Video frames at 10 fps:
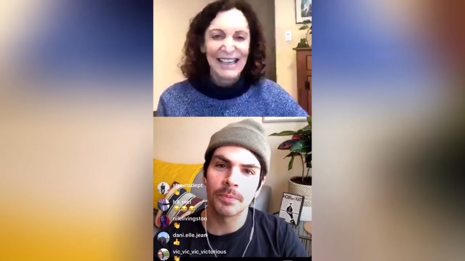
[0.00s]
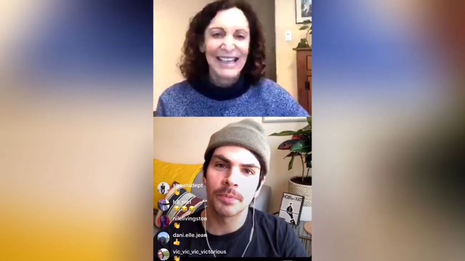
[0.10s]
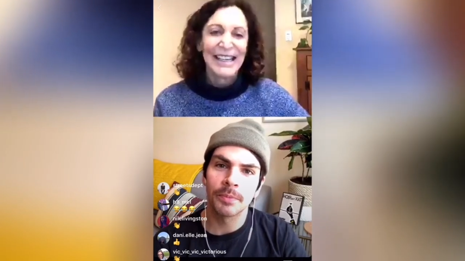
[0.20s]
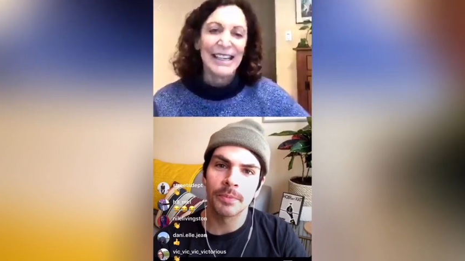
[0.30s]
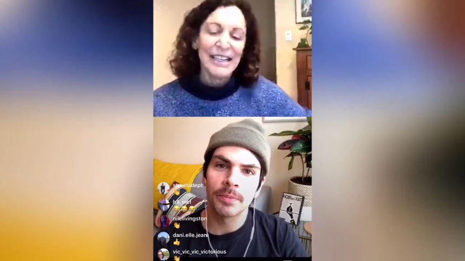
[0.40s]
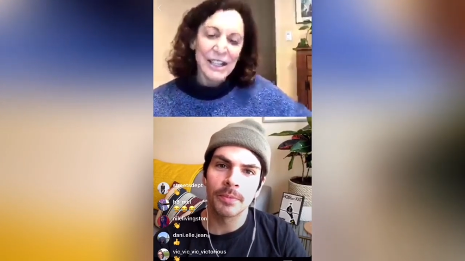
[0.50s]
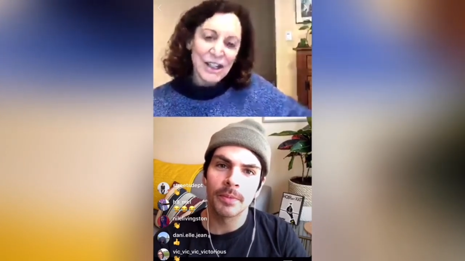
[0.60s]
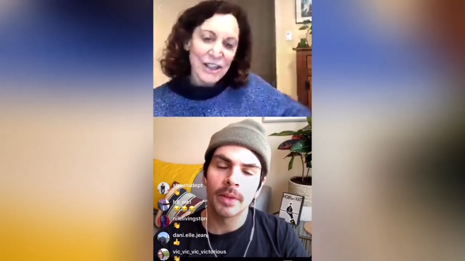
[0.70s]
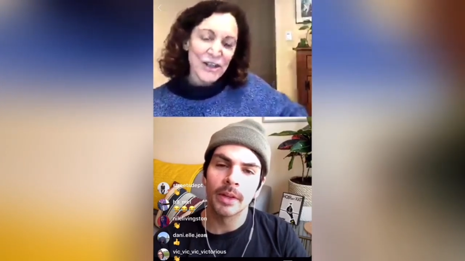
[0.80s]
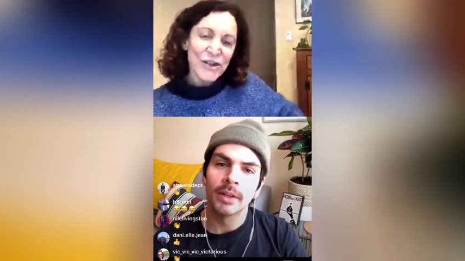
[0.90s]
Speaker 1: Did, did you
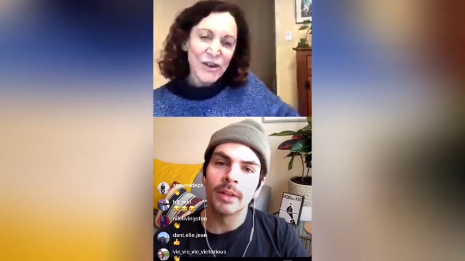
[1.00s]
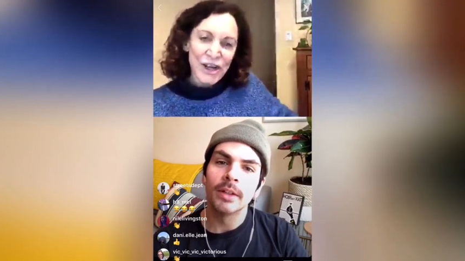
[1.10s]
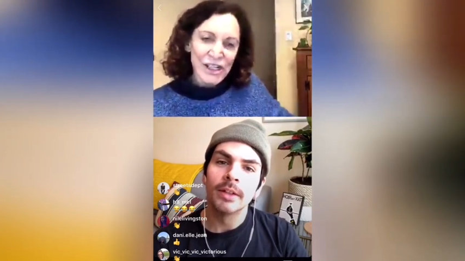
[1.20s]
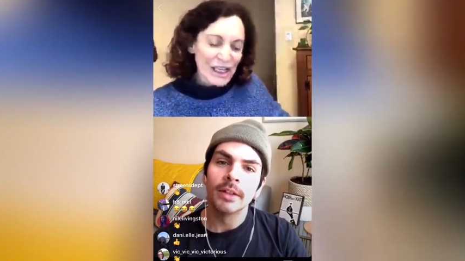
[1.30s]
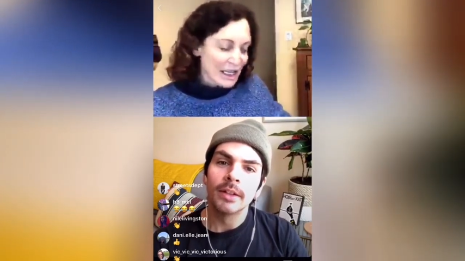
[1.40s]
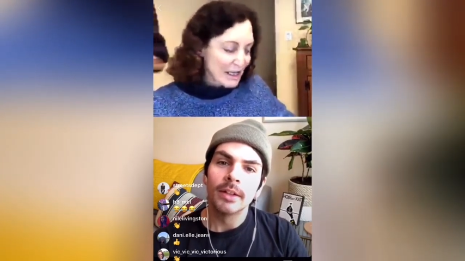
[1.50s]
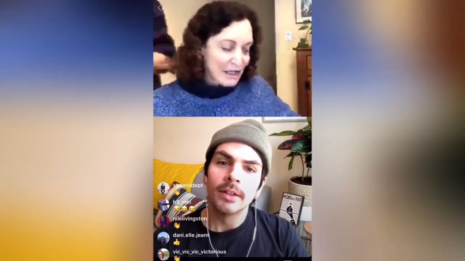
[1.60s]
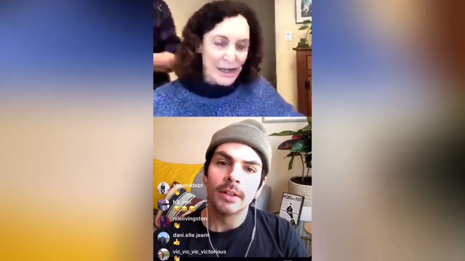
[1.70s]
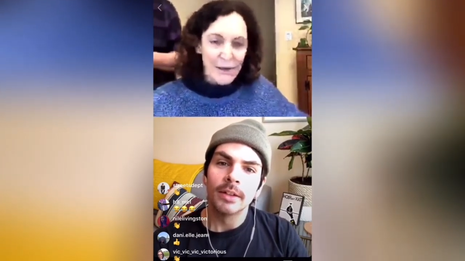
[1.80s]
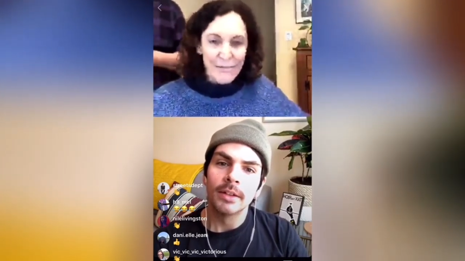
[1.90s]
notice, like, um,
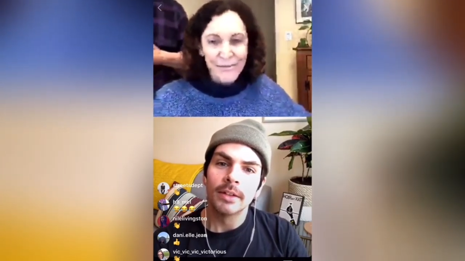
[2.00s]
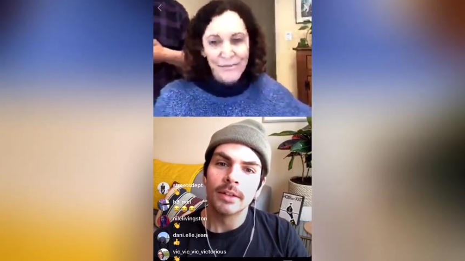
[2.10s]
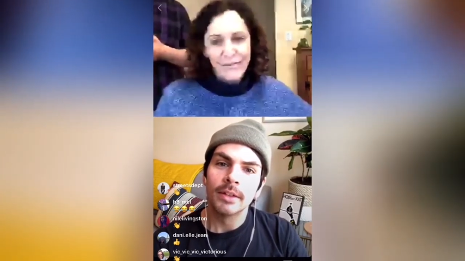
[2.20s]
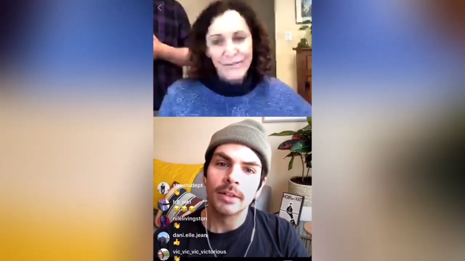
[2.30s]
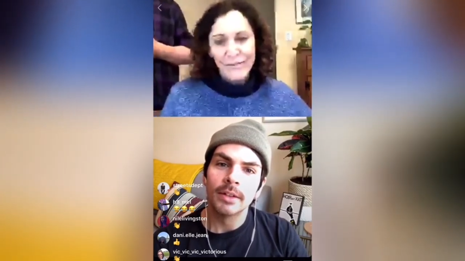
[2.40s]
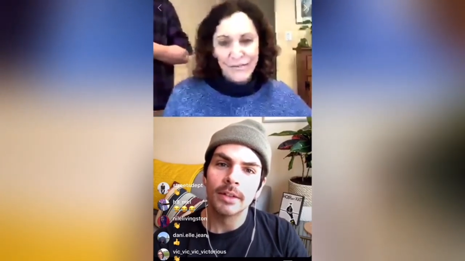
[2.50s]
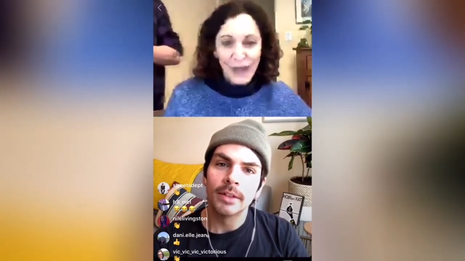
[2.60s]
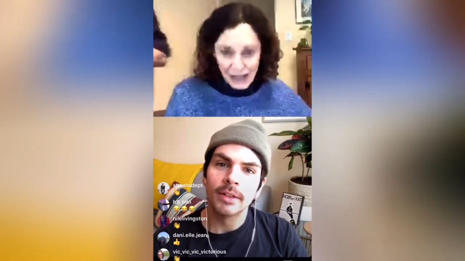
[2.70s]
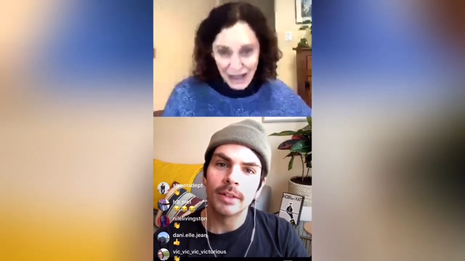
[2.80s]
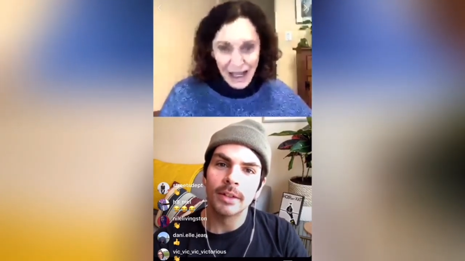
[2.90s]
I, I
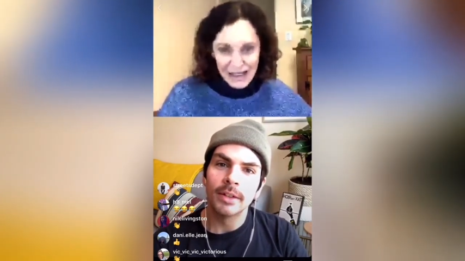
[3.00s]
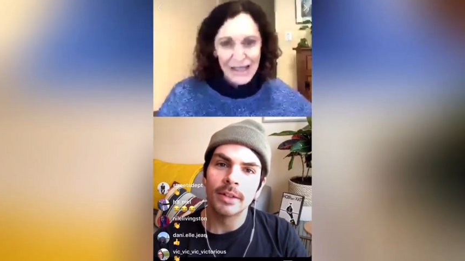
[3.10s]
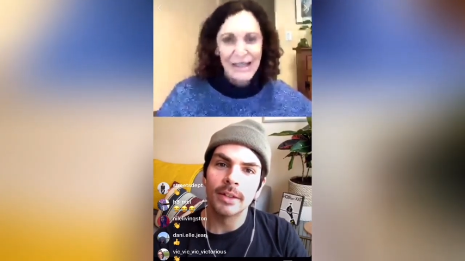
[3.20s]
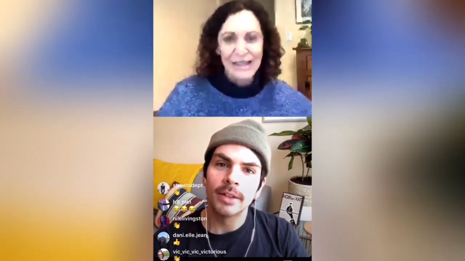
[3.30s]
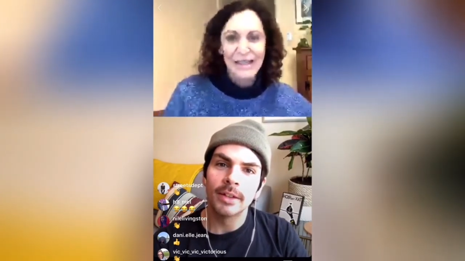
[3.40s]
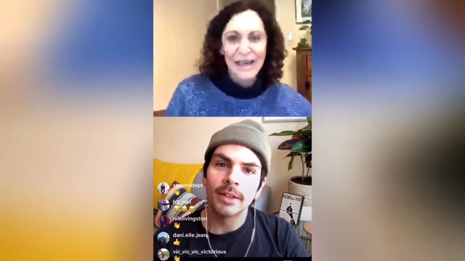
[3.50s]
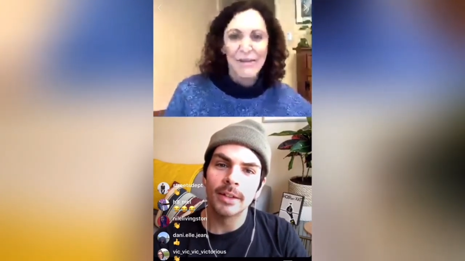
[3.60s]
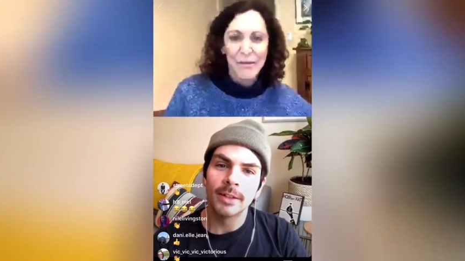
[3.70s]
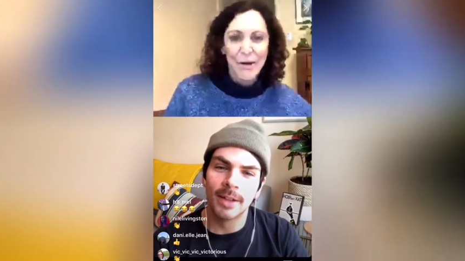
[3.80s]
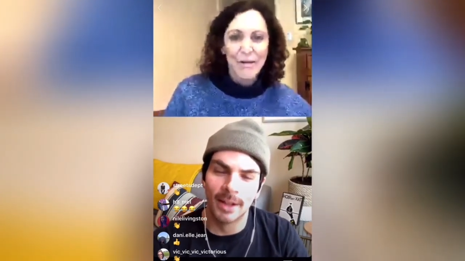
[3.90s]
did this today. Remember
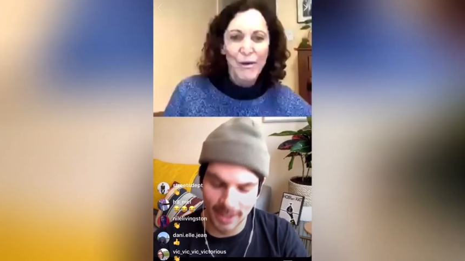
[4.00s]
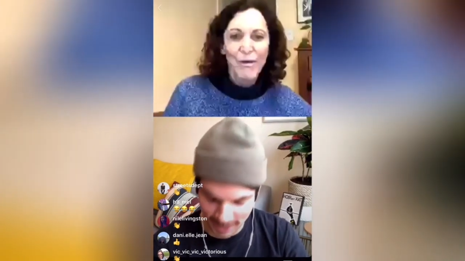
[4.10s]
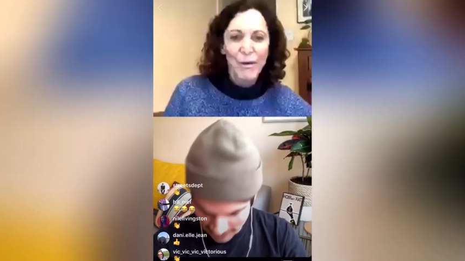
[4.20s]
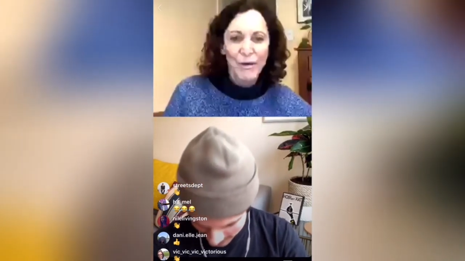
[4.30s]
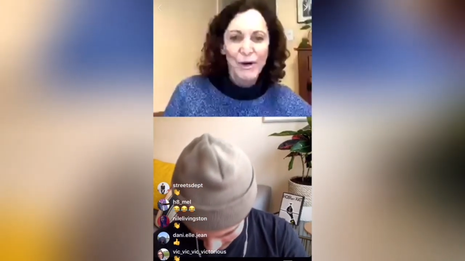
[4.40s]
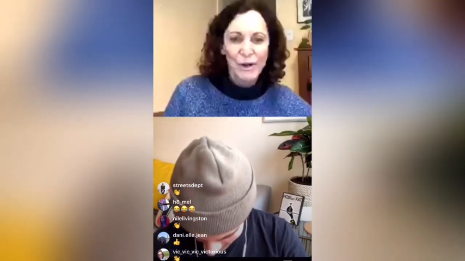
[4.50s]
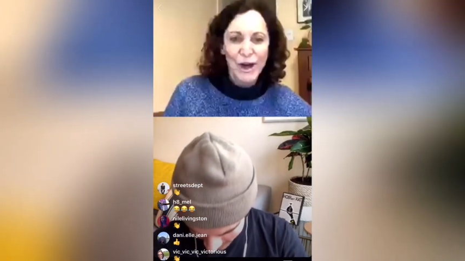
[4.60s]
when we first tried?